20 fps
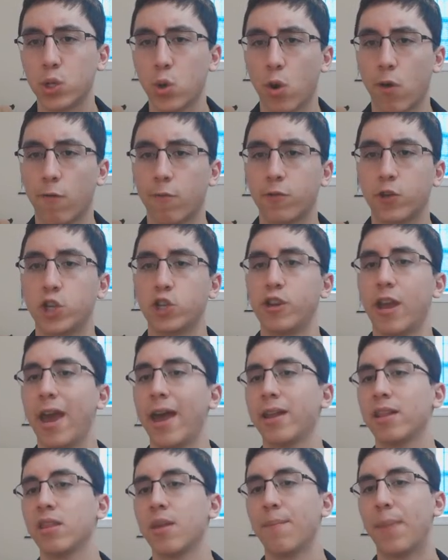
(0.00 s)
a sort of
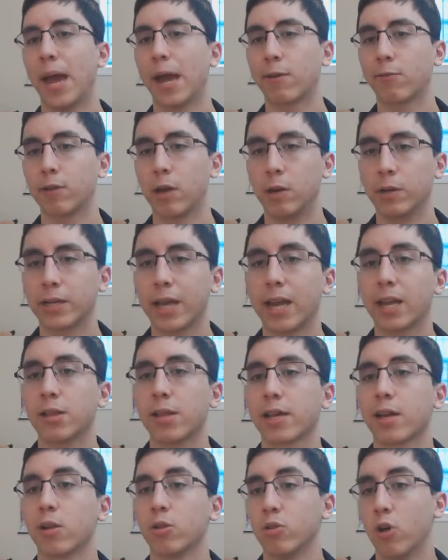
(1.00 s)
shed in the background, kind
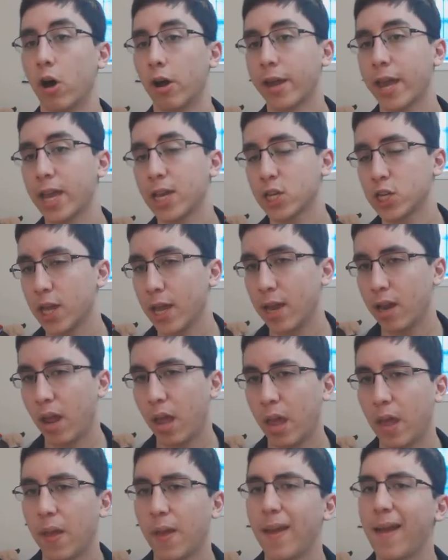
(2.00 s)
of like a logging
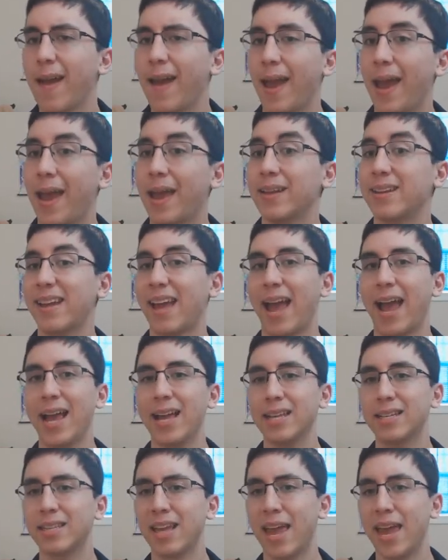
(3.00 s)
shed, and it
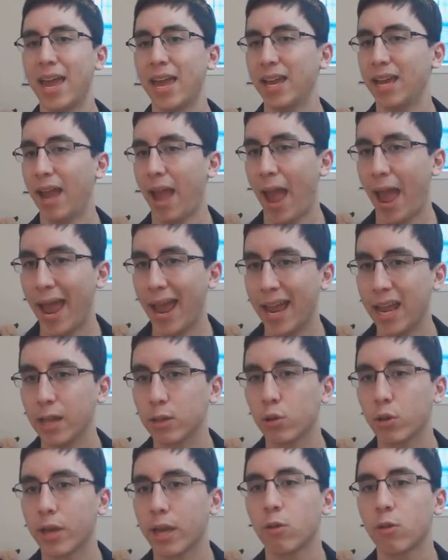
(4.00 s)
has a
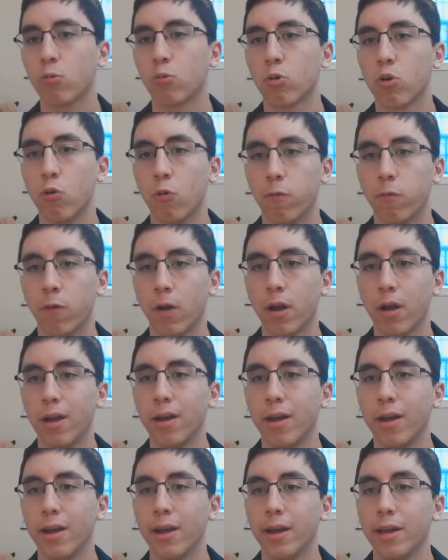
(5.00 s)
hay looking roof.
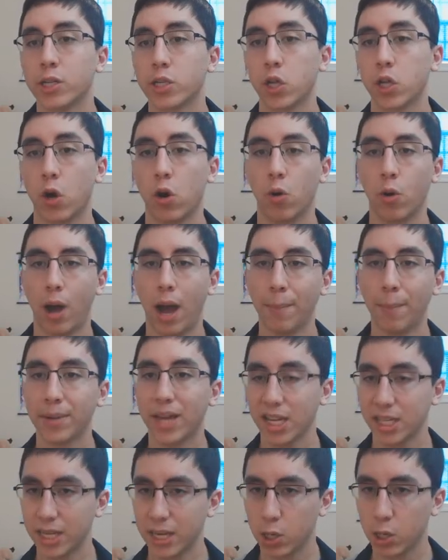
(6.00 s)
So
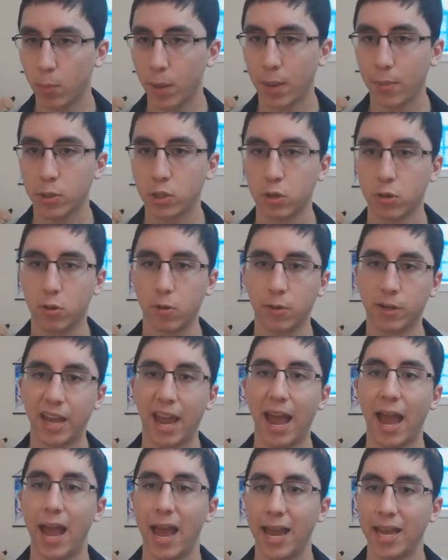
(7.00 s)
I'm guessing you'll be able to
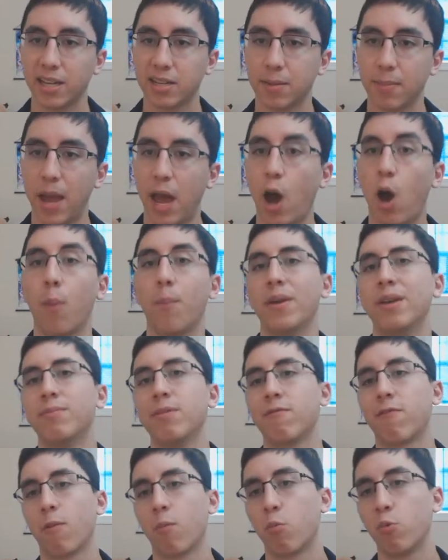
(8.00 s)
get hay somehow,
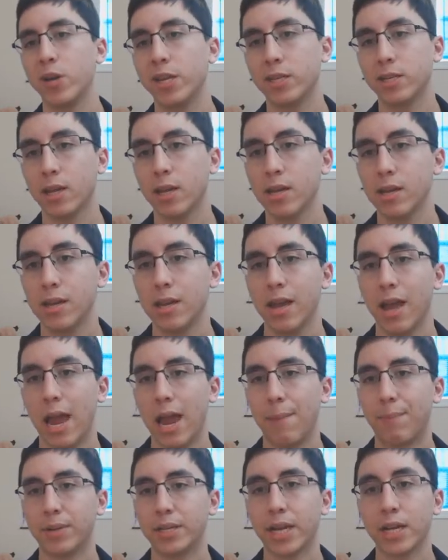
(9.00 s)
maybe from wheat,
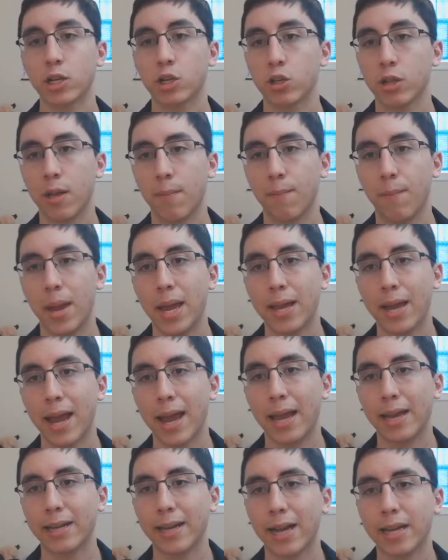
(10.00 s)
and potentially make
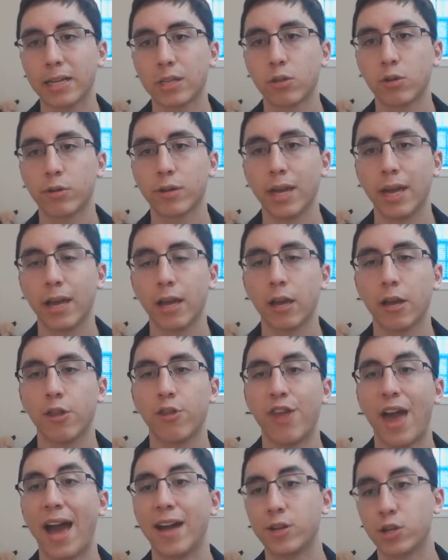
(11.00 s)
a nice looking
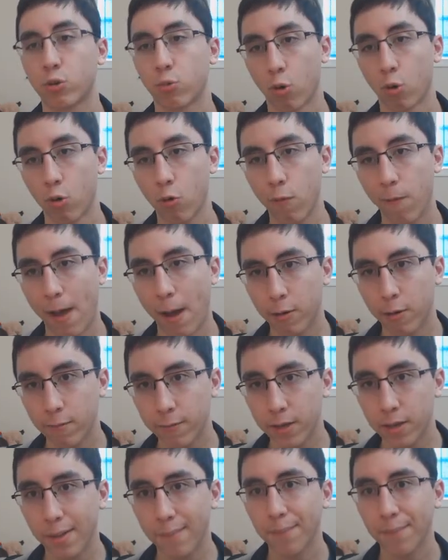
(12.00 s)
thatch roof out
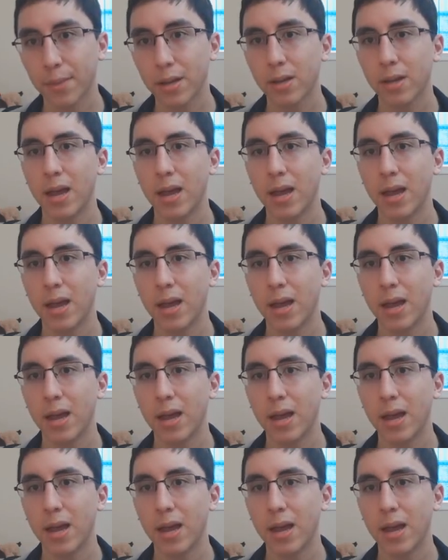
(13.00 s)
of it.